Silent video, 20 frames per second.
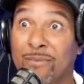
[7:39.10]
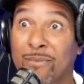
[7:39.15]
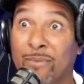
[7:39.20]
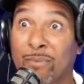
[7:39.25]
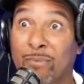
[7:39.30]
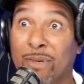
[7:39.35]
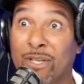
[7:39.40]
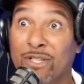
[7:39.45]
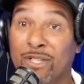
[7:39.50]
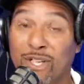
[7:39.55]

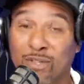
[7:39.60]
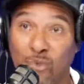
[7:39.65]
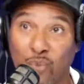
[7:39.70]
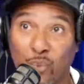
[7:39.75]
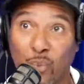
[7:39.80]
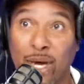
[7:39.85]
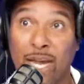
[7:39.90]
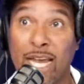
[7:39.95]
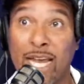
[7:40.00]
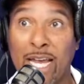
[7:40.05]
but just oh.
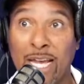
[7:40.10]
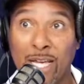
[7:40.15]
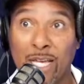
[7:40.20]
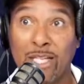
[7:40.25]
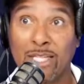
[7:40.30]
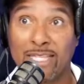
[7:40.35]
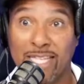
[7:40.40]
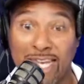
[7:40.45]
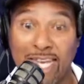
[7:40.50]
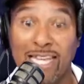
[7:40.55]

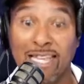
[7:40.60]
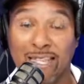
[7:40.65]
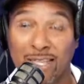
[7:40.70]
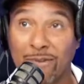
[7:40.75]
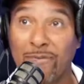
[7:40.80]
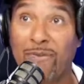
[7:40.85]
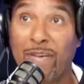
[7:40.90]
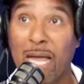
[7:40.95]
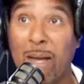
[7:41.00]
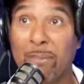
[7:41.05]
raised in the
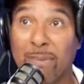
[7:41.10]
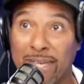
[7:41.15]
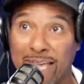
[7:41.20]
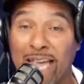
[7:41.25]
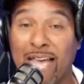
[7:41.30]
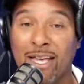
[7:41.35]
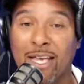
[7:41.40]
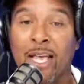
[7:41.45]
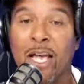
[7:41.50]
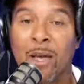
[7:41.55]
family
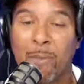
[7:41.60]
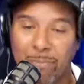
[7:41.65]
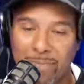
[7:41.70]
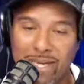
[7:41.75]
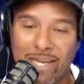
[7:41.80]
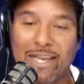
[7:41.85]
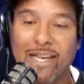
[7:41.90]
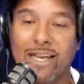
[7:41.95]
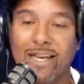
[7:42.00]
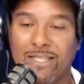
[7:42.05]
at,
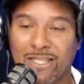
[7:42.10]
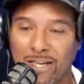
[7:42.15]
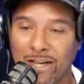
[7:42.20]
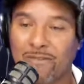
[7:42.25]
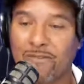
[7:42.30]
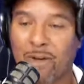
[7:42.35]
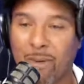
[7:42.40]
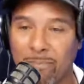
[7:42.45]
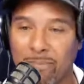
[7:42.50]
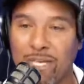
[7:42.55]
because of
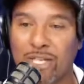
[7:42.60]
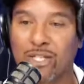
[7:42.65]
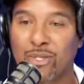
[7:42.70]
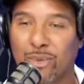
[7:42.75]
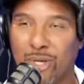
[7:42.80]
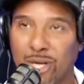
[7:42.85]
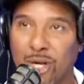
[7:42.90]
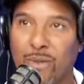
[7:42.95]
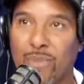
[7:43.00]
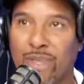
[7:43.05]
a mental
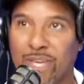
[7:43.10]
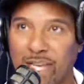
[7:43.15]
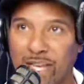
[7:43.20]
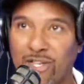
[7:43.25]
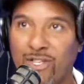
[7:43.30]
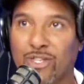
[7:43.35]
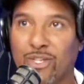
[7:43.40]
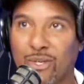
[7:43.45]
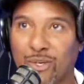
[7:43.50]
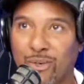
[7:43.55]
health
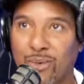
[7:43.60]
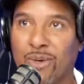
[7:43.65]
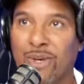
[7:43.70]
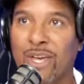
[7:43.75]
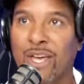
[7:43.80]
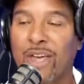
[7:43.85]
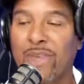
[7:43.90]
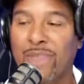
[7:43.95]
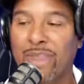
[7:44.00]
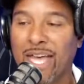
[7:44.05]
issue
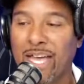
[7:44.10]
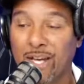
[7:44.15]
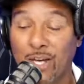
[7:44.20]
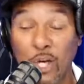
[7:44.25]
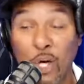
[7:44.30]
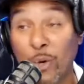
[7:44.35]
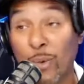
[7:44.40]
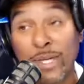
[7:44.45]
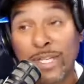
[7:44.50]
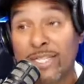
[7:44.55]
that
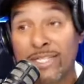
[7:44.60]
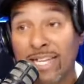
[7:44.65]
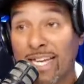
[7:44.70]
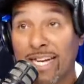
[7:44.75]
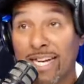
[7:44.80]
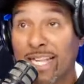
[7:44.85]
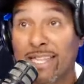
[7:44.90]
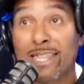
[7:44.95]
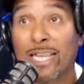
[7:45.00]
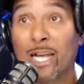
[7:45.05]
no one mm. said
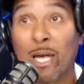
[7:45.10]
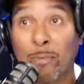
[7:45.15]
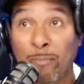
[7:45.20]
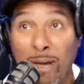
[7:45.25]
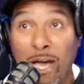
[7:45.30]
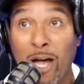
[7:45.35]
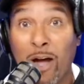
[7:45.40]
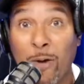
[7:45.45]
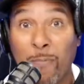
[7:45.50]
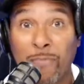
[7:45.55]
anything
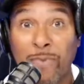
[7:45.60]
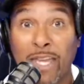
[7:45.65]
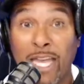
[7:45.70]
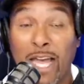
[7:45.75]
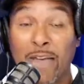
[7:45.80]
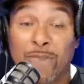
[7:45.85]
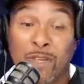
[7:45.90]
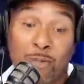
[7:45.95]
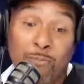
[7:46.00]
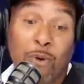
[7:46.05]
about.
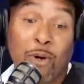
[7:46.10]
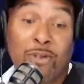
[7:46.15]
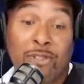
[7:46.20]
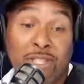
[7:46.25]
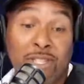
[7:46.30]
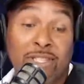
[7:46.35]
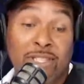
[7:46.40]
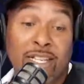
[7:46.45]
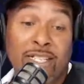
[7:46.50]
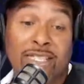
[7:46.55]
And this person
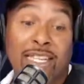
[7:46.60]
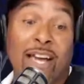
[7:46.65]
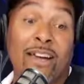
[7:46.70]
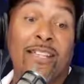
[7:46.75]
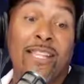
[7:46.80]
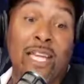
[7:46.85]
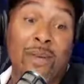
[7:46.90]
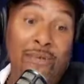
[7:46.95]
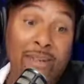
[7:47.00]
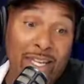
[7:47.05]
is just now
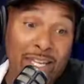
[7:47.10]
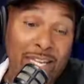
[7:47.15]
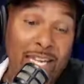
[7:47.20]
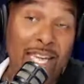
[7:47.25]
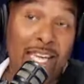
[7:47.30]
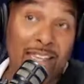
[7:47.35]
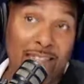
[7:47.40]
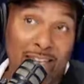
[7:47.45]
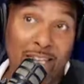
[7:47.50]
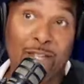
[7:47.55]
living
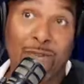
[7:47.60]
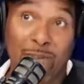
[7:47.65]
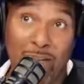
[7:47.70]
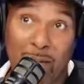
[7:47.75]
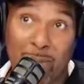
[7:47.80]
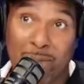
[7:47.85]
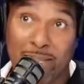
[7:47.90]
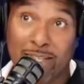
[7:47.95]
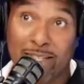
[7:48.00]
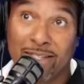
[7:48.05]
in this
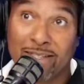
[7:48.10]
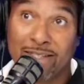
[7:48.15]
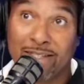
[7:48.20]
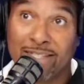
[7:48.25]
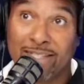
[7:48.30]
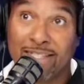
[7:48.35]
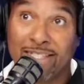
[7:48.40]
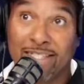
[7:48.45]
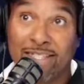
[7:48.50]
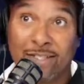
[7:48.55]
family.
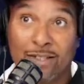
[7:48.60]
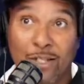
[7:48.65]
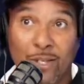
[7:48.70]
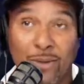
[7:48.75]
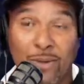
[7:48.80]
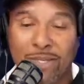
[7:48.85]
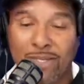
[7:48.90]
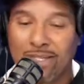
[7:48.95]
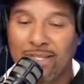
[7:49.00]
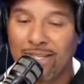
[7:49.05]
So
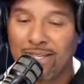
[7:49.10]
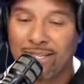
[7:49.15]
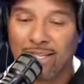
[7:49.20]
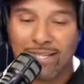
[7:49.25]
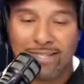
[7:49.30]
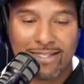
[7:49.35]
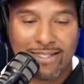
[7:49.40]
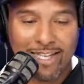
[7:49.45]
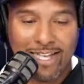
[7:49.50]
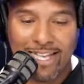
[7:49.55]
yeah. it's a,
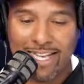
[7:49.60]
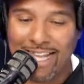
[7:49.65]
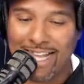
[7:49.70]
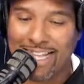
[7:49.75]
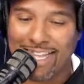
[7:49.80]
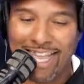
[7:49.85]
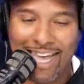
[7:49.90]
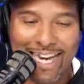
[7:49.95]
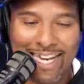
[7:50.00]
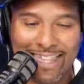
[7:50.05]
it's a, and a
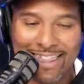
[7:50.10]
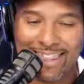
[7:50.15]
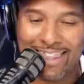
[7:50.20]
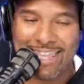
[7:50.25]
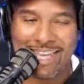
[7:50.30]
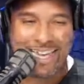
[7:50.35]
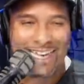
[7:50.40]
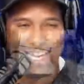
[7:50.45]
lot of that